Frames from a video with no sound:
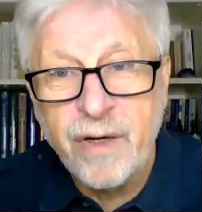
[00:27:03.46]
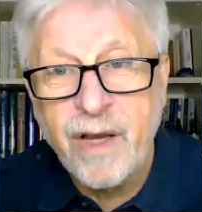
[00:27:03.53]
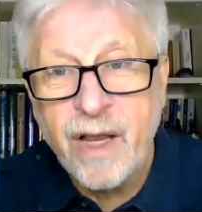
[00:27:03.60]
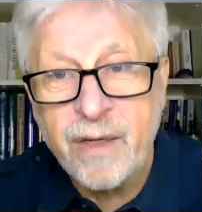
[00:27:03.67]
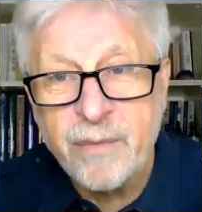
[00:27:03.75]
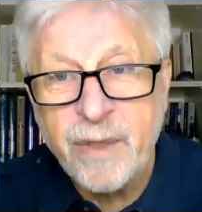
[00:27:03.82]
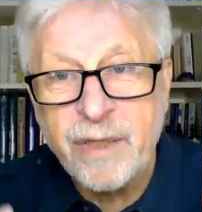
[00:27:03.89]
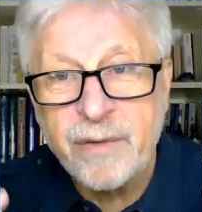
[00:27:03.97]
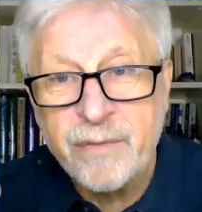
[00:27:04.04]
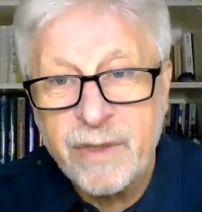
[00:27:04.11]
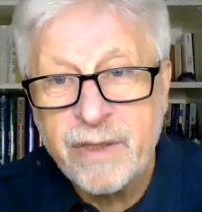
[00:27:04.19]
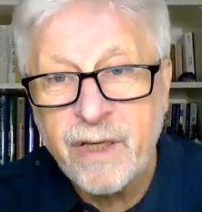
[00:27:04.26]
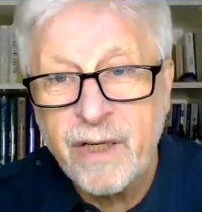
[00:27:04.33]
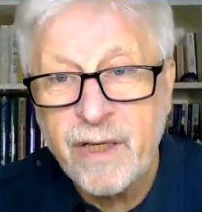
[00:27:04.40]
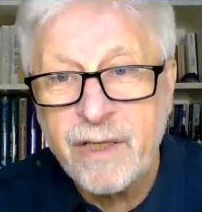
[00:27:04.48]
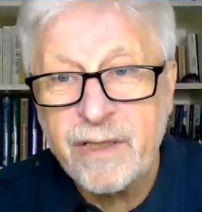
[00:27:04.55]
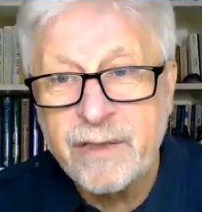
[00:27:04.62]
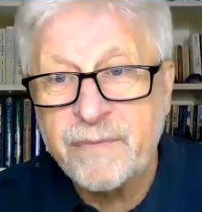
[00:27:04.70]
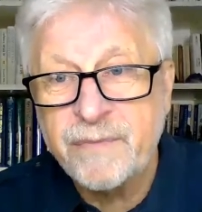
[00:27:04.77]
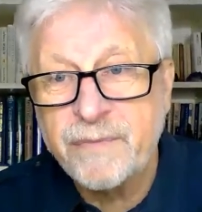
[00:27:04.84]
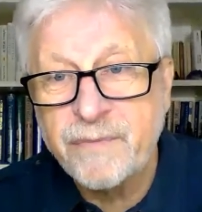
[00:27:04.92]
like lead,
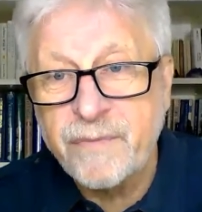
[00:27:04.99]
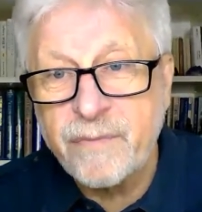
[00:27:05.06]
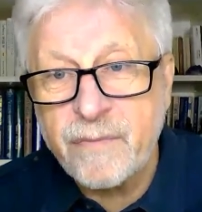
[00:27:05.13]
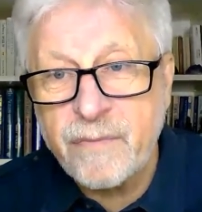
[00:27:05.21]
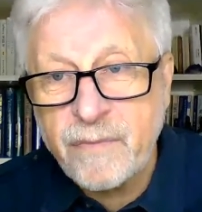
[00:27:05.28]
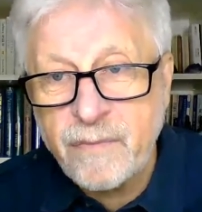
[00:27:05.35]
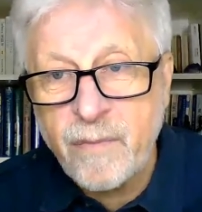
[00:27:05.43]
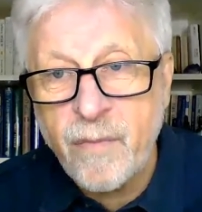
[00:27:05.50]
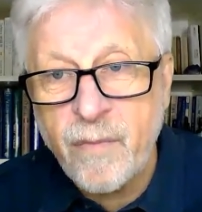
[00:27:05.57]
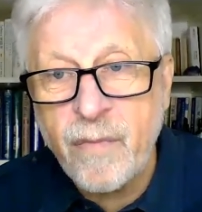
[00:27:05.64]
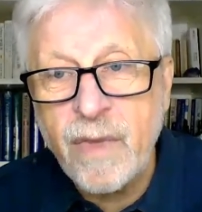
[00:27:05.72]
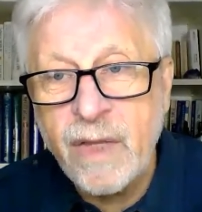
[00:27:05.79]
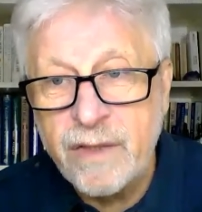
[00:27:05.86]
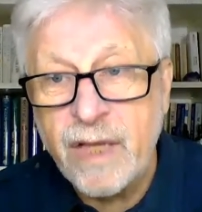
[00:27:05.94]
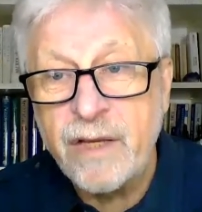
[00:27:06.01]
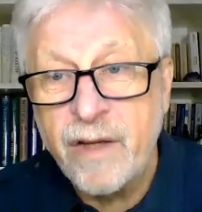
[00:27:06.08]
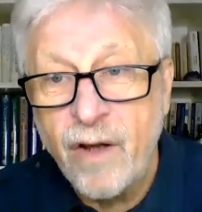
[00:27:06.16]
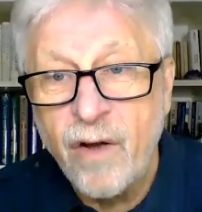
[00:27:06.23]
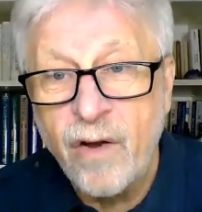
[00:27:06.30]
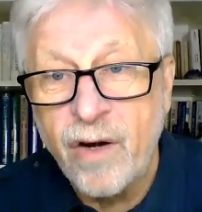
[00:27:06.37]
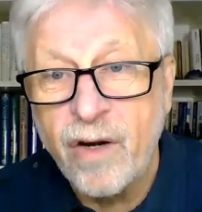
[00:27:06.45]
mercury, cadmium, and the likes,
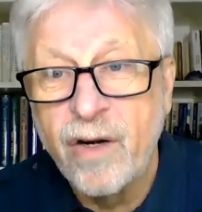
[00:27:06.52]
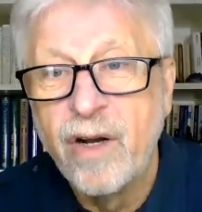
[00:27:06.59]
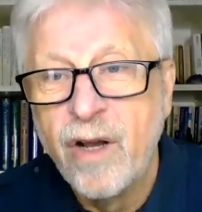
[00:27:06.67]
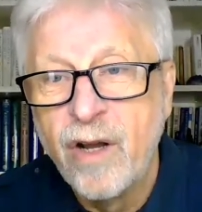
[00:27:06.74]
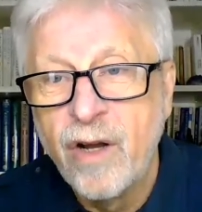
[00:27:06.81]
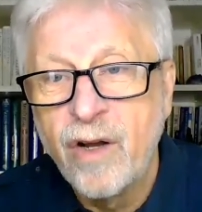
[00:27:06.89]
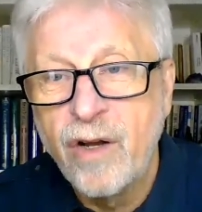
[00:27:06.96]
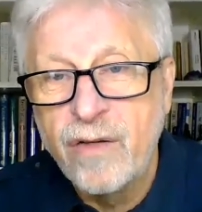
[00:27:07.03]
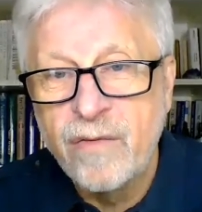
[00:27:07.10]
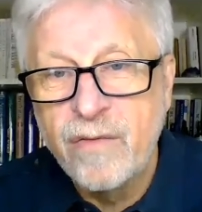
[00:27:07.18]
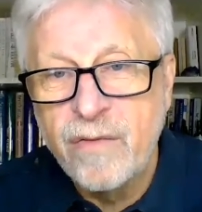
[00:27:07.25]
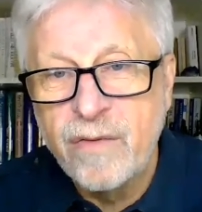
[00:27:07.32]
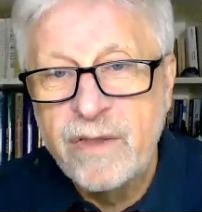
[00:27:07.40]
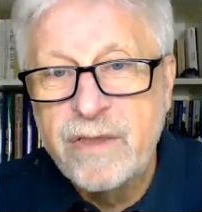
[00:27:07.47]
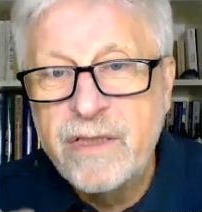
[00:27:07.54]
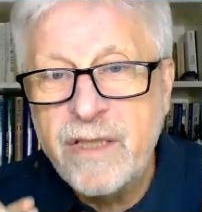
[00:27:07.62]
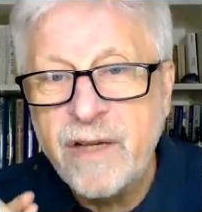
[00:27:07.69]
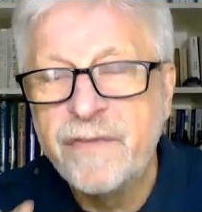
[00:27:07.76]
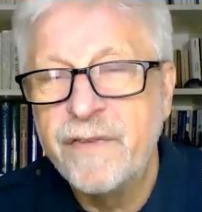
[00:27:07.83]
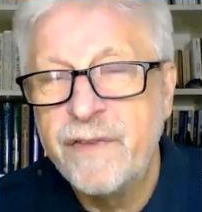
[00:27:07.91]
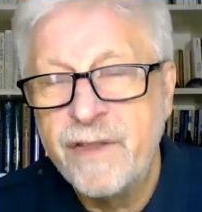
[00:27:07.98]
they
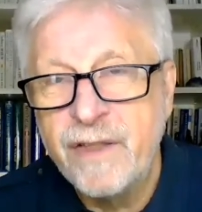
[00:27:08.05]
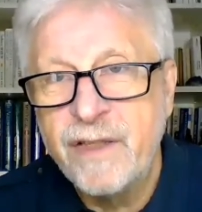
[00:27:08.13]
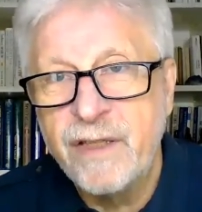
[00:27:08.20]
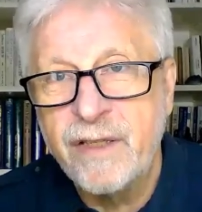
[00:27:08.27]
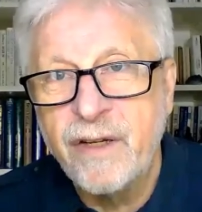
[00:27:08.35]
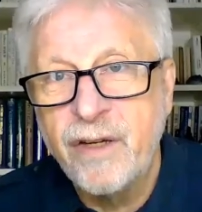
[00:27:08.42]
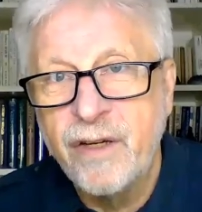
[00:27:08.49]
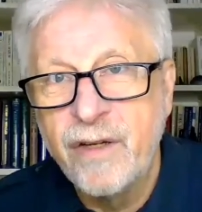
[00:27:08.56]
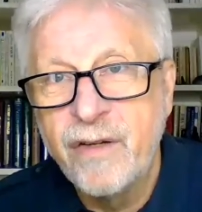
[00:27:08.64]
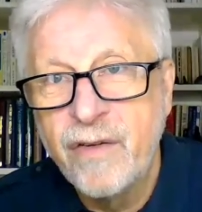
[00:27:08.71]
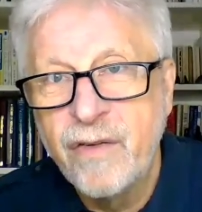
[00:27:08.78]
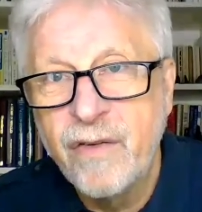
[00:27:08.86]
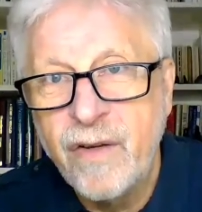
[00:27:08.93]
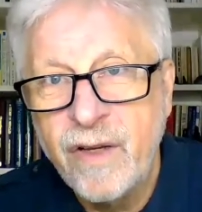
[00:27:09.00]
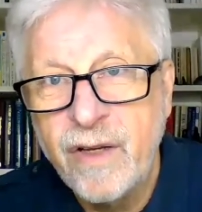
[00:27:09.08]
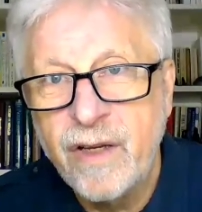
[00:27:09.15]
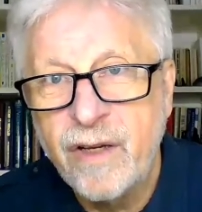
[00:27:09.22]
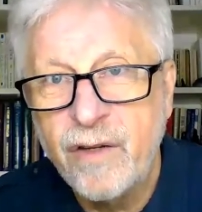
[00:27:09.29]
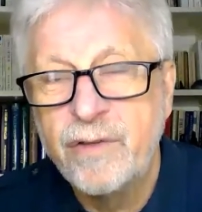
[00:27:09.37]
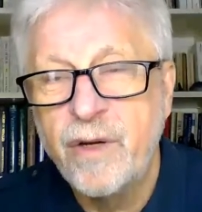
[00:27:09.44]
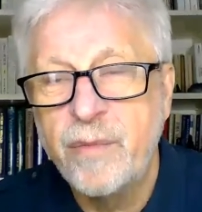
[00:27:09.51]
are
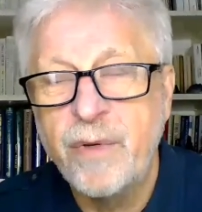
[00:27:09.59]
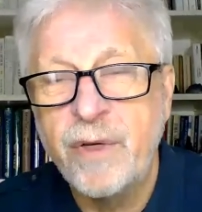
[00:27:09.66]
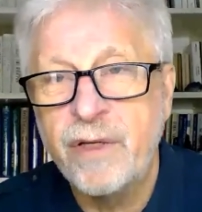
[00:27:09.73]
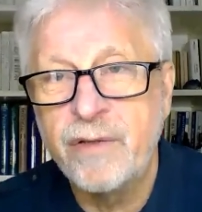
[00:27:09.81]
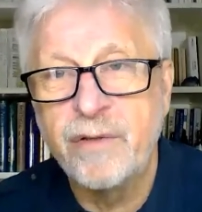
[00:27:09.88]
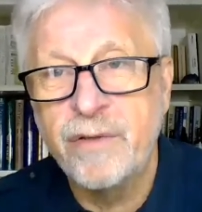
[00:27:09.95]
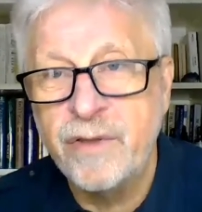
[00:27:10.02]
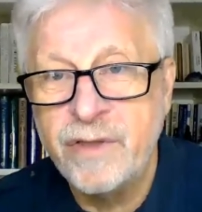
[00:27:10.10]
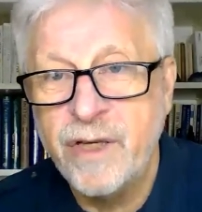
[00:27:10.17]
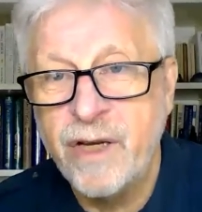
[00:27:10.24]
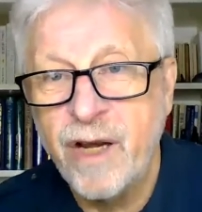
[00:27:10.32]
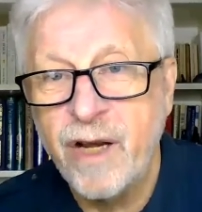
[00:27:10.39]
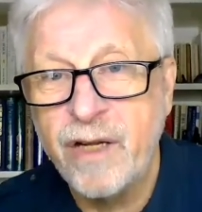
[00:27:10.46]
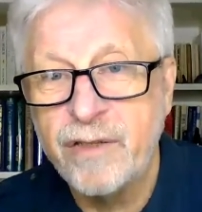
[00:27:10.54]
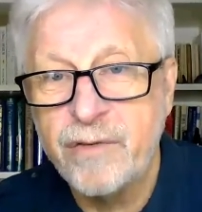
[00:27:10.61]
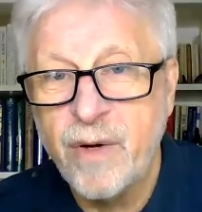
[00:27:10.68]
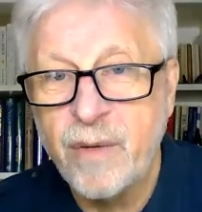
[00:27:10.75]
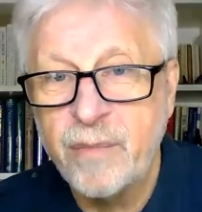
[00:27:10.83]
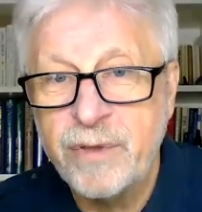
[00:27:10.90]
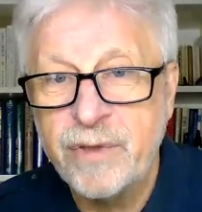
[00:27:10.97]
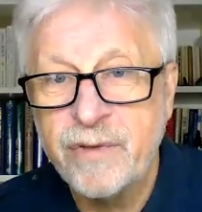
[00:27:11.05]
definitely
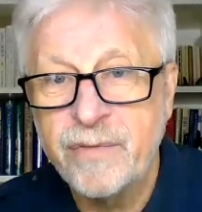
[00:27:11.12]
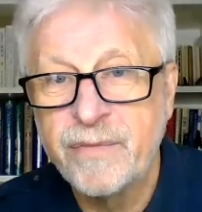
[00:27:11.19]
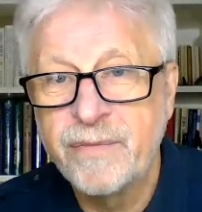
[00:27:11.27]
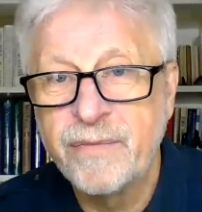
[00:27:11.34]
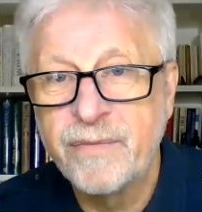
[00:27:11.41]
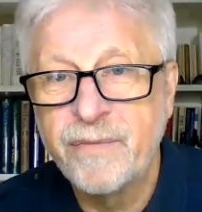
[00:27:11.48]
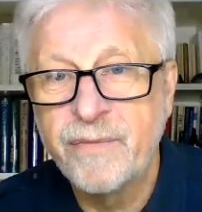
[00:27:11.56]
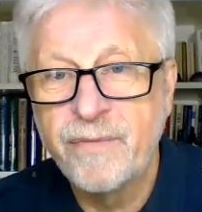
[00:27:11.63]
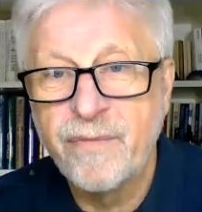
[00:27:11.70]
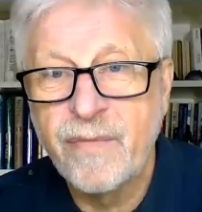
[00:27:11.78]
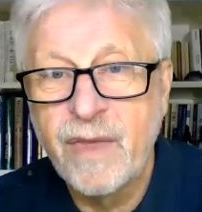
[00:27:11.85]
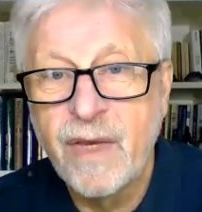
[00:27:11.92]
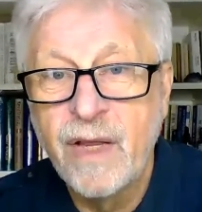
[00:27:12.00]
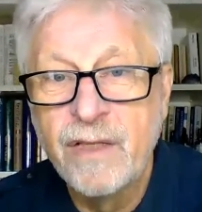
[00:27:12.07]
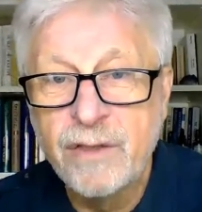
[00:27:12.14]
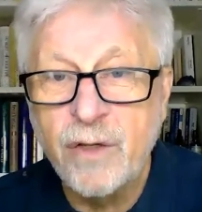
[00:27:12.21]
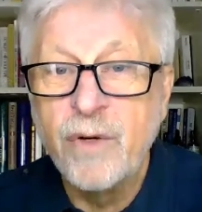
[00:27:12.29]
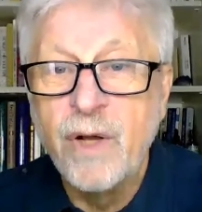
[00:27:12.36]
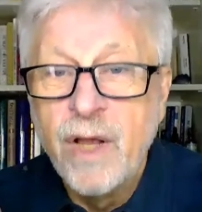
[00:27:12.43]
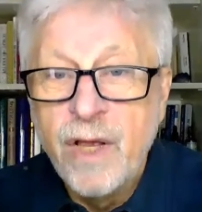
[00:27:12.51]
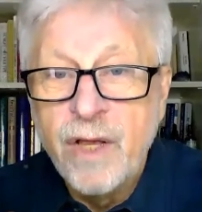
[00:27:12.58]
contributing to the genetic
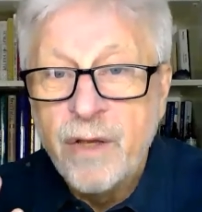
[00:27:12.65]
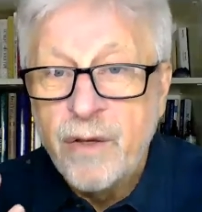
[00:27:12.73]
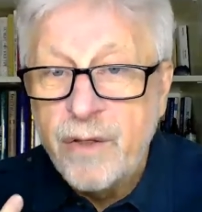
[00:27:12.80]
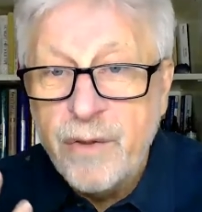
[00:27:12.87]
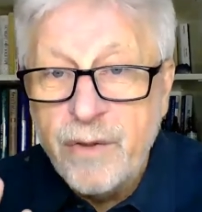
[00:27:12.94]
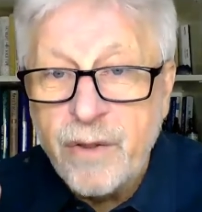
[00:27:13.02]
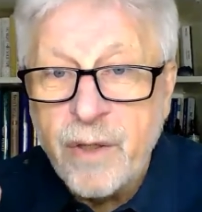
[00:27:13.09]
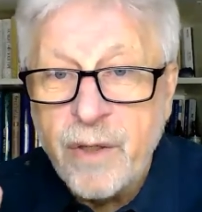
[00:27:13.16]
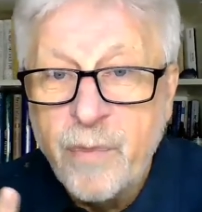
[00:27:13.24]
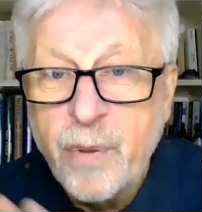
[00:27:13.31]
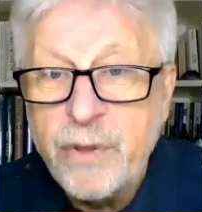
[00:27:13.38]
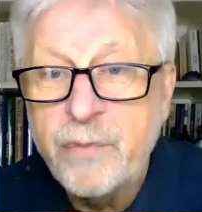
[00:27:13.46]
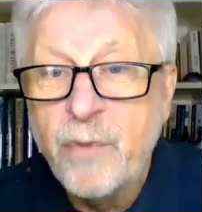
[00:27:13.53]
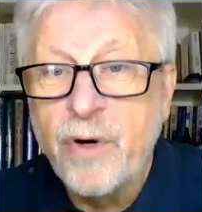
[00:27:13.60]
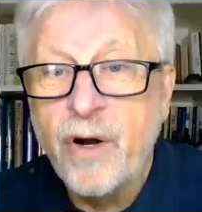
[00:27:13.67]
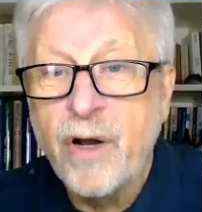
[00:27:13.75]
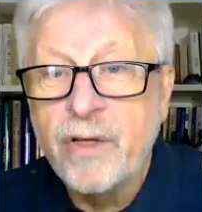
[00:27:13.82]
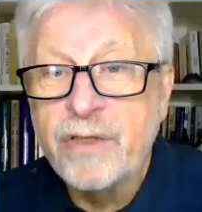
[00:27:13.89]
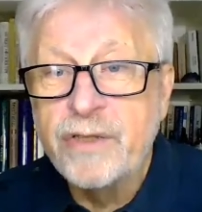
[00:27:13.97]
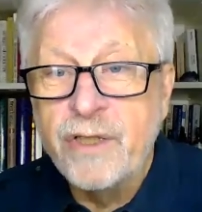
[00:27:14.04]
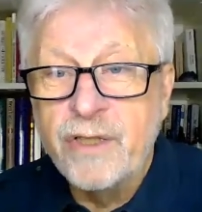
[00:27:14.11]
disruption. So
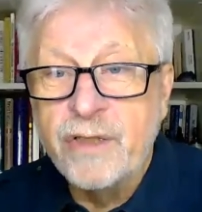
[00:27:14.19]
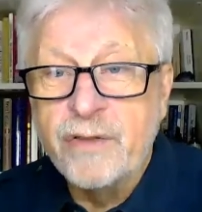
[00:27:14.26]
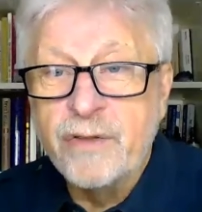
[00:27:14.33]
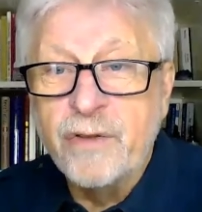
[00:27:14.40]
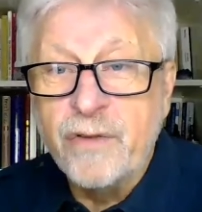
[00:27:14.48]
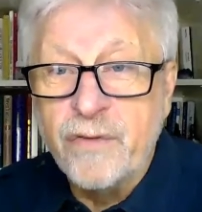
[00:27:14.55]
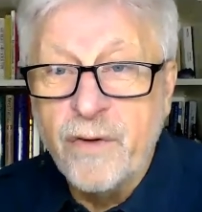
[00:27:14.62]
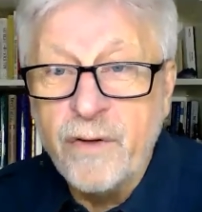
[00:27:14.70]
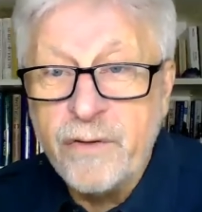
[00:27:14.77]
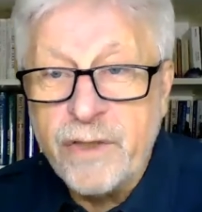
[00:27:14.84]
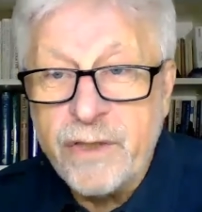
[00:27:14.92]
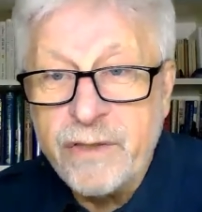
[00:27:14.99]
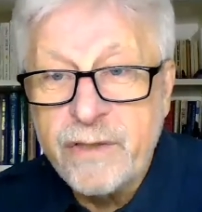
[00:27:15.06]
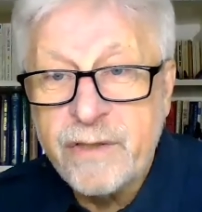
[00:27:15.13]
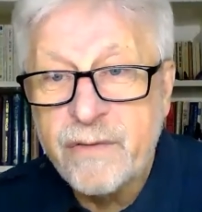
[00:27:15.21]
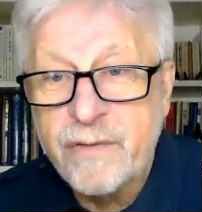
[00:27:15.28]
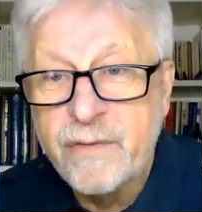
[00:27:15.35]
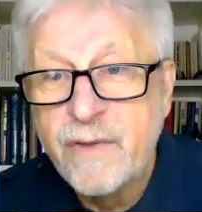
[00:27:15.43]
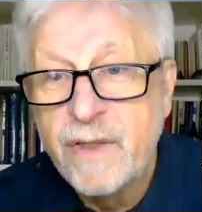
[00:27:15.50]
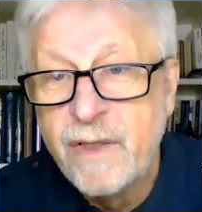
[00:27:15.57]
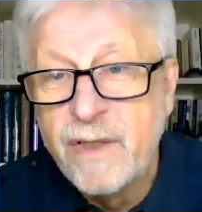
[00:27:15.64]
you can push more
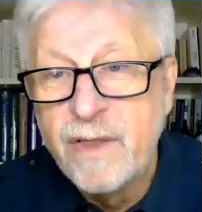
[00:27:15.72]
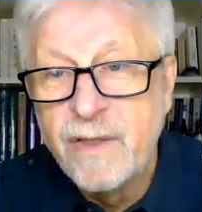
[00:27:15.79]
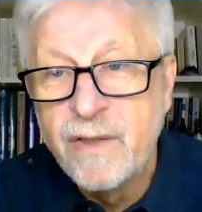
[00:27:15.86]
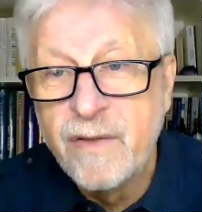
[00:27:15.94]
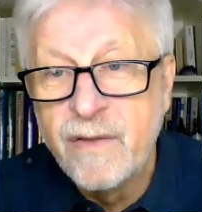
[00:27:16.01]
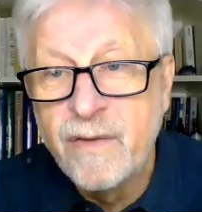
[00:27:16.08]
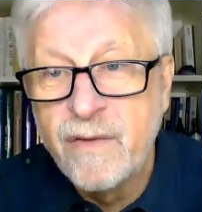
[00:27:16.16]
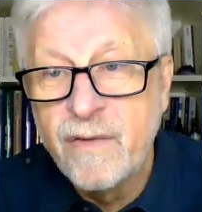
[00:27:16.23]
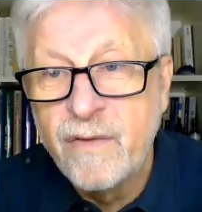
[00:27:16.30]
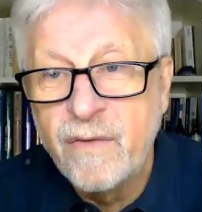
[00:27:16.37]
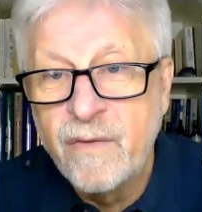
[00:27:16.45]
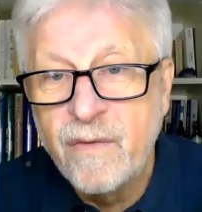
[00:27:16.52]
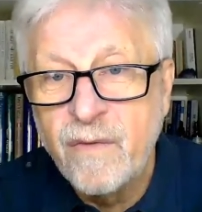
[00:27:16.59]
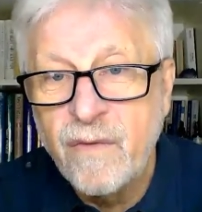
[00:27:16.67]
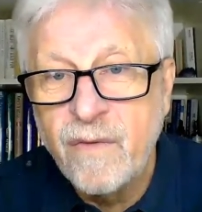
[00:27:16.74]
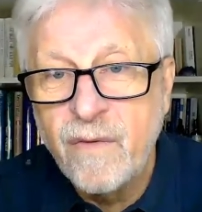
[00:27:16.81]
oxygen into the fluids,